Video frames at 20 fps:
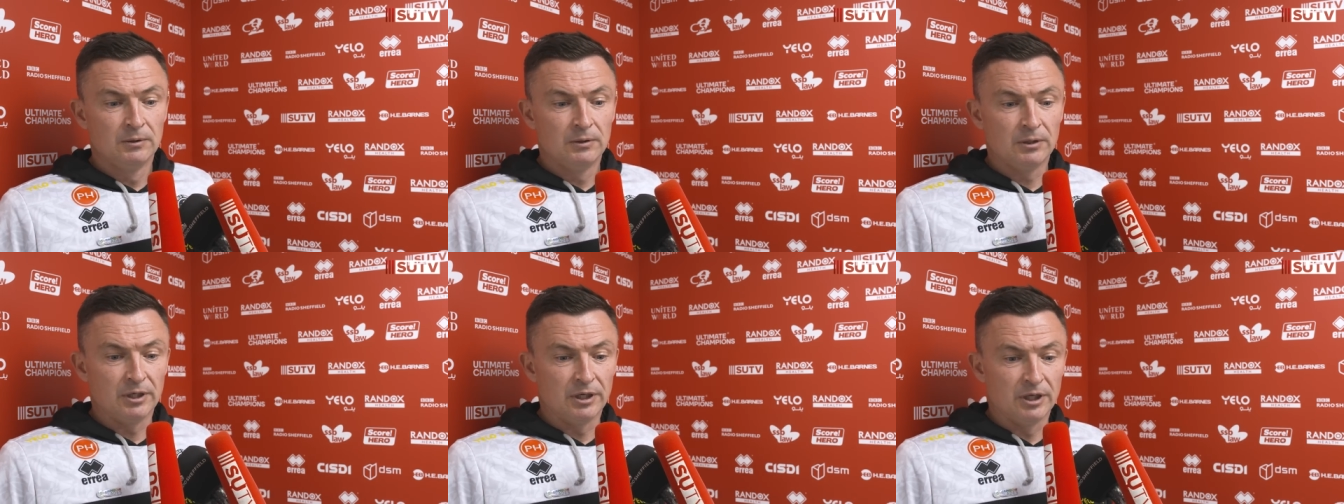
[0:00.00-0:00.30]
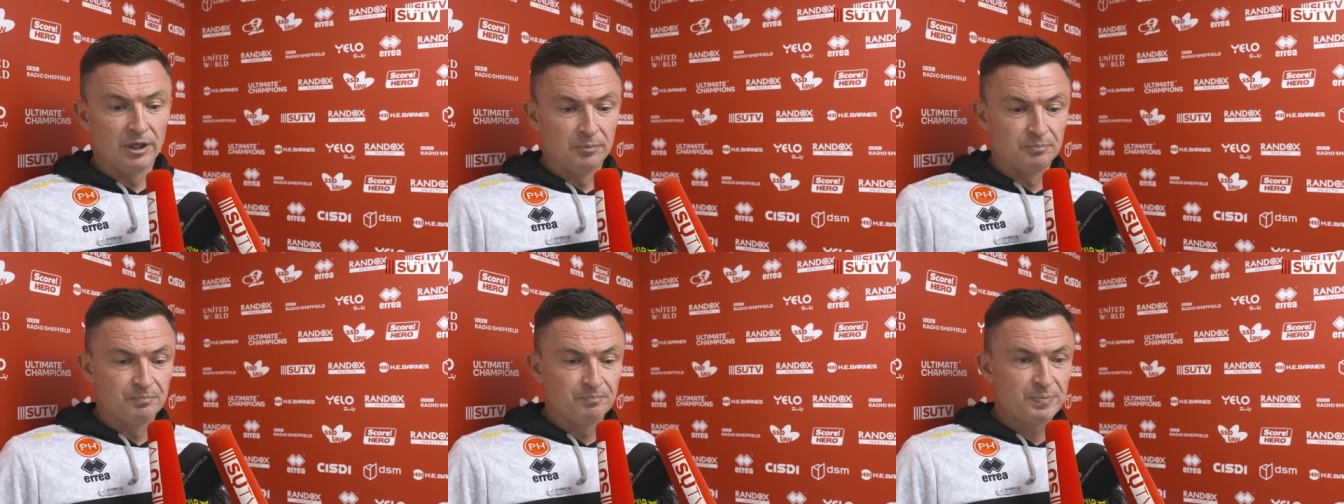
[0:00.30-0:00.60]

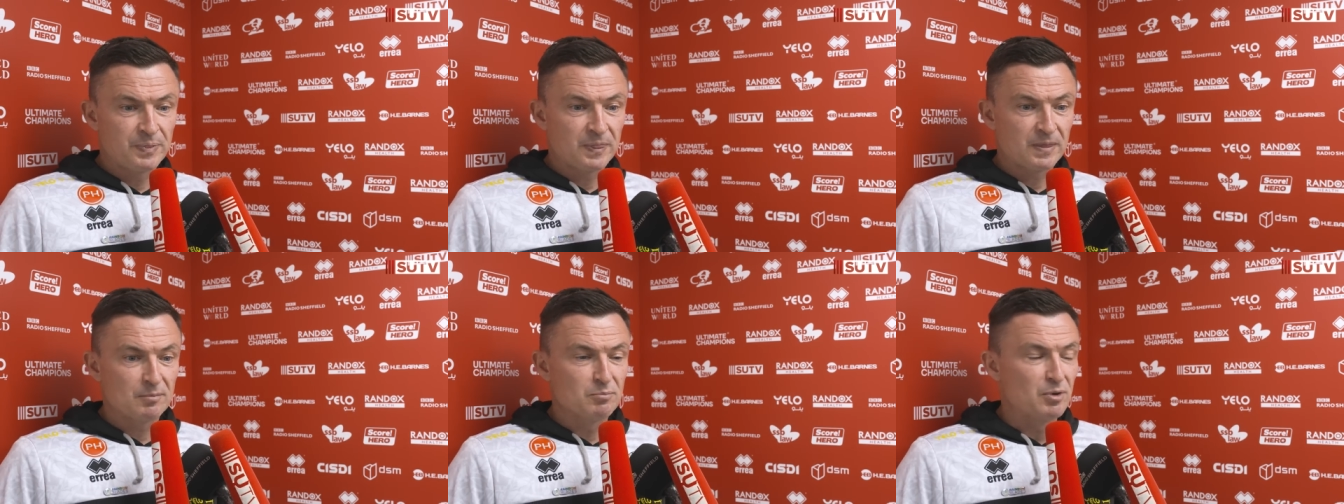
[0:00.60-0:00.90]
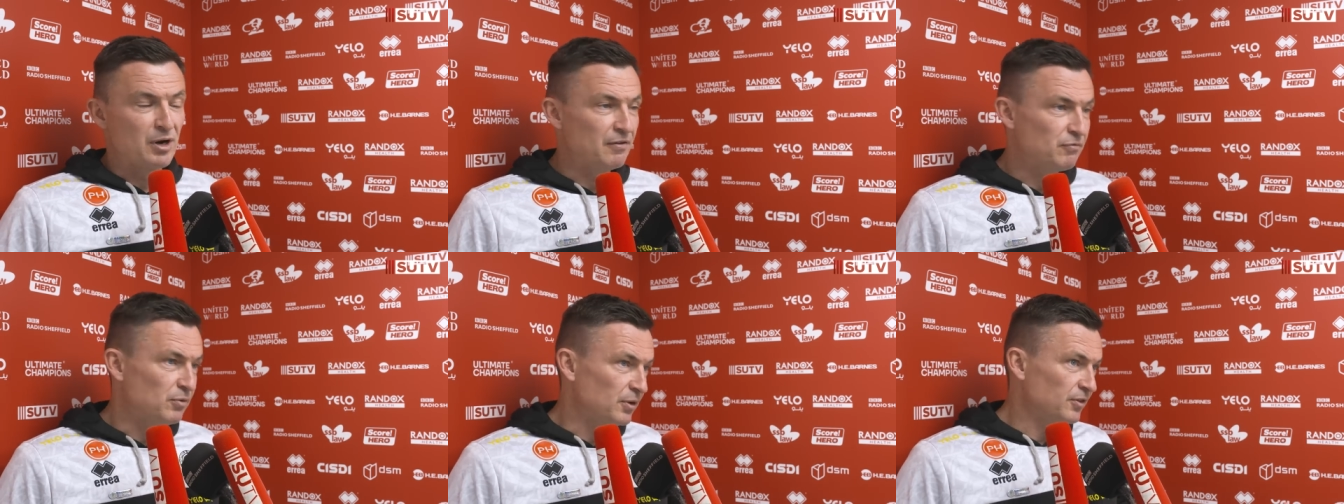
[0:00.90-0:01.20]

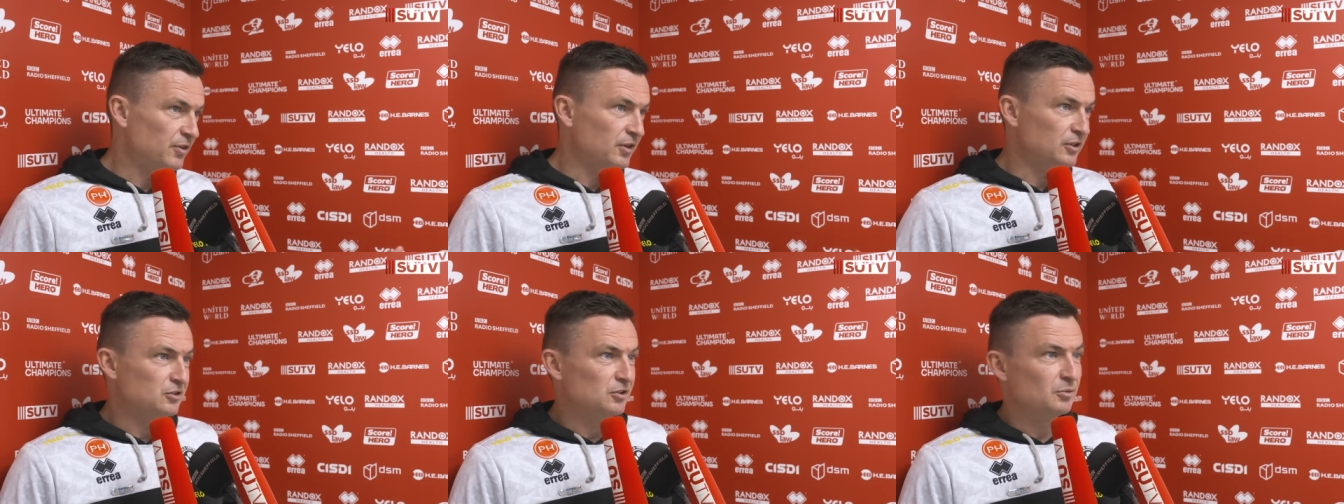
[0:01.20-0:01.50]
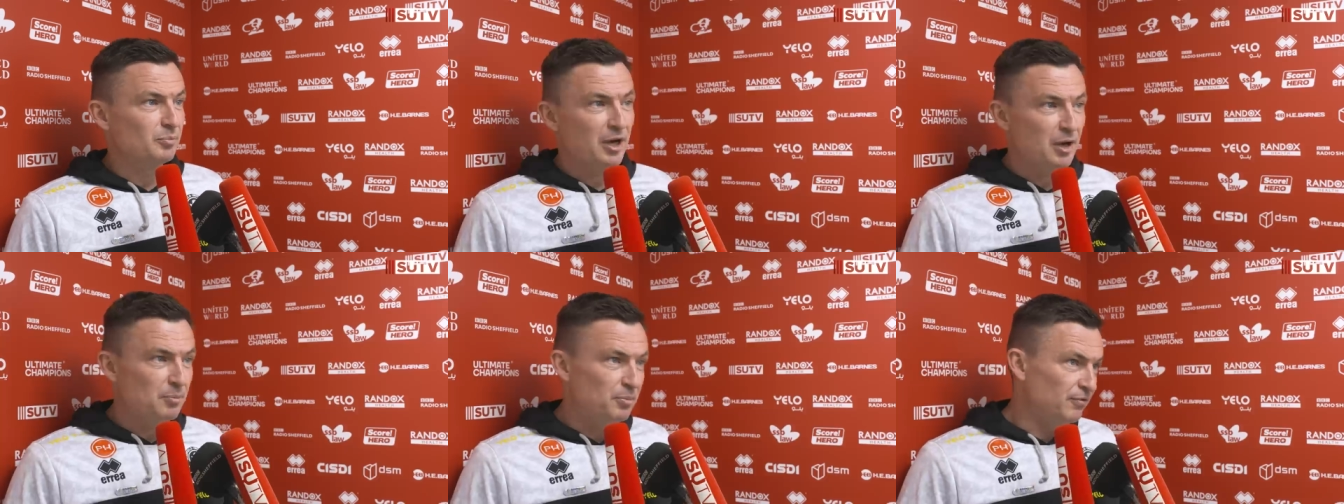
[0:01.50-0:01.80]
But everyone thinks
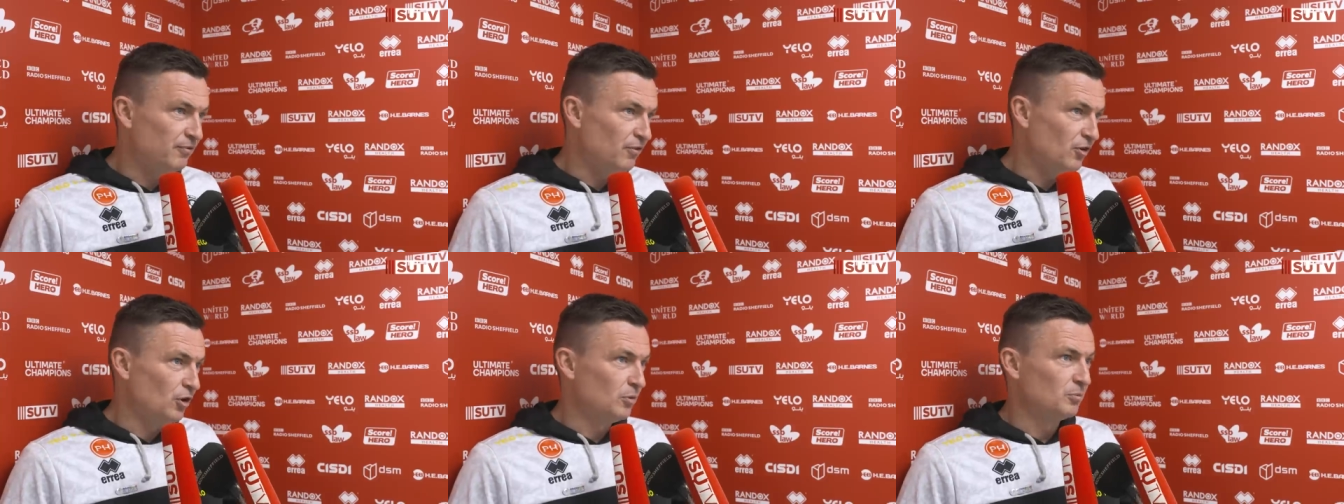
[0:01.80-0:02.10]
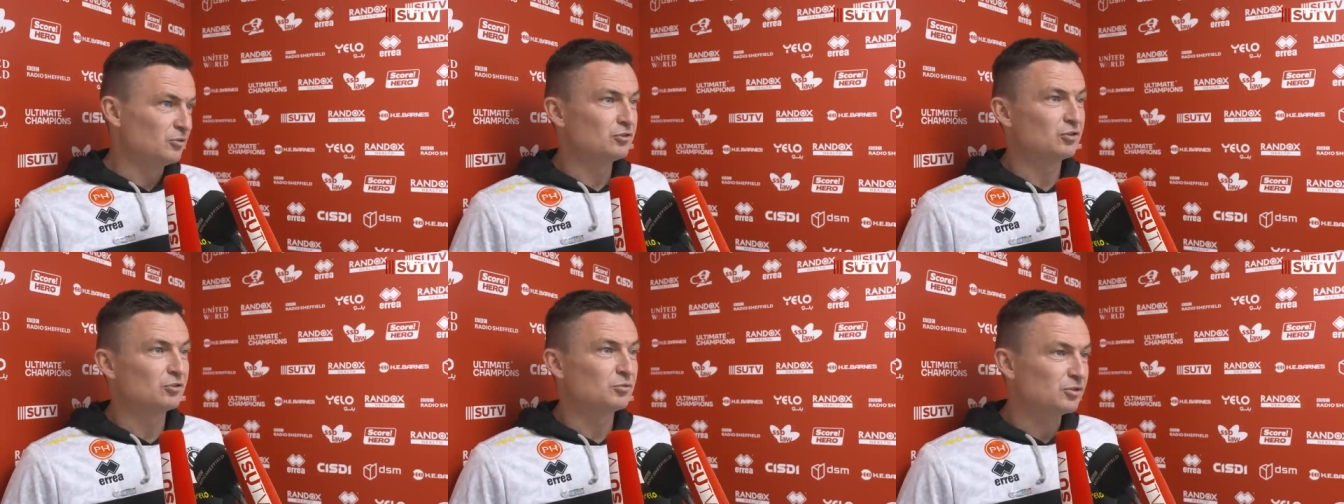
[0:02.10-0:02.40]
it's a better
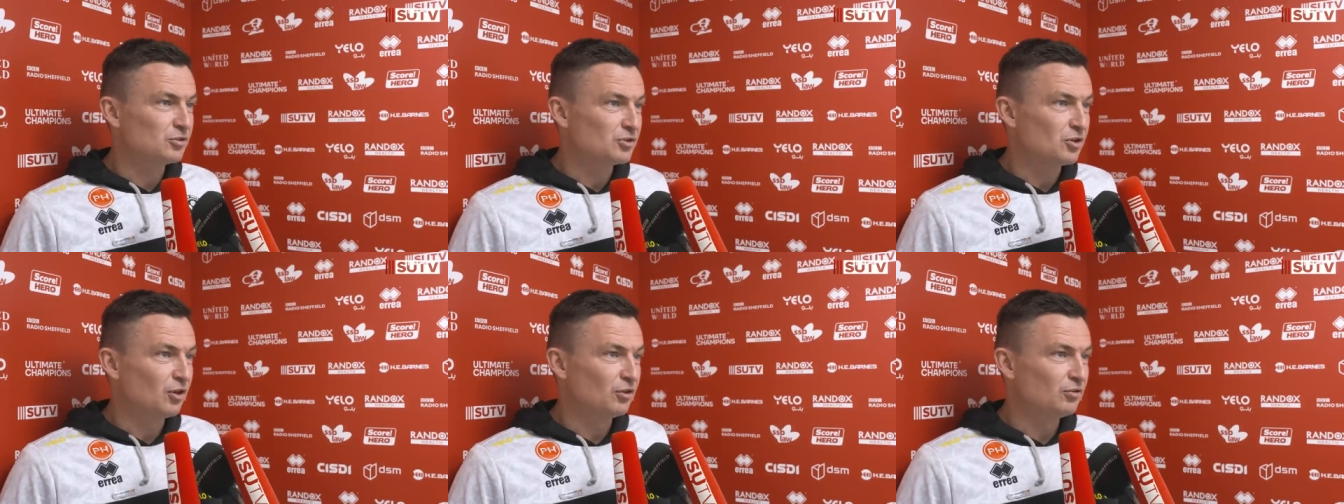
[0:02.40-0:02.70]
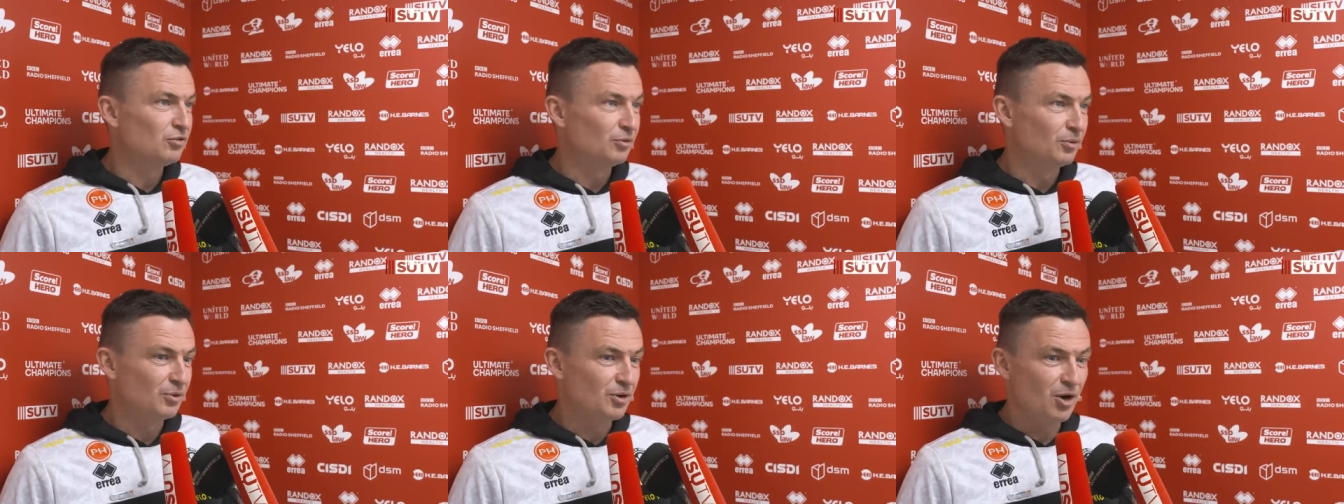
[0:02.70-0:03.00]
performance because we
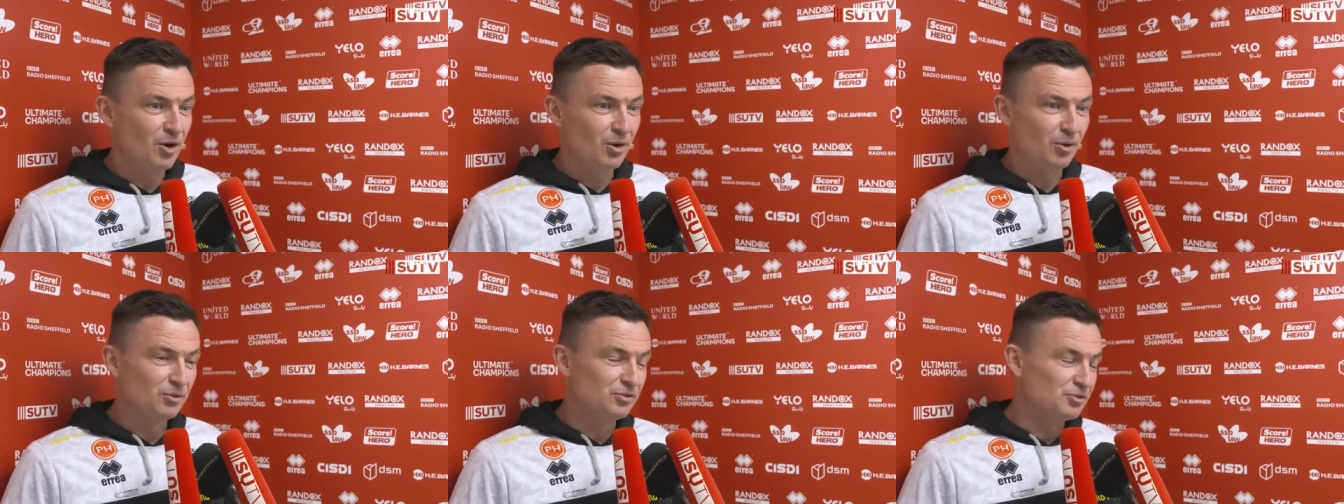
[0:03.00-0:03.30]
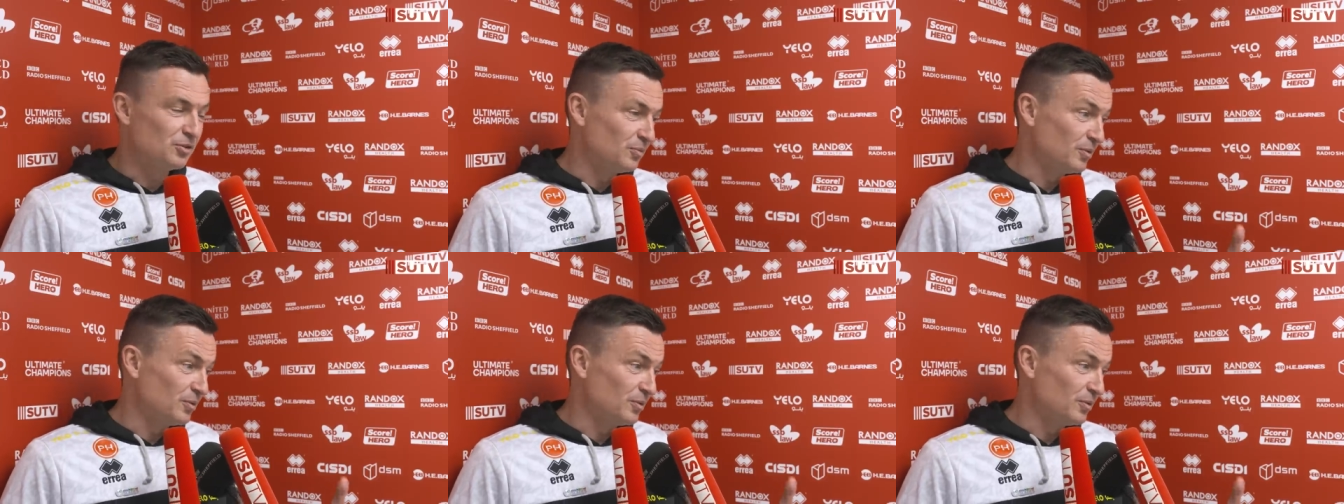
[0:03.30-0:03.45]
scored 2 goals,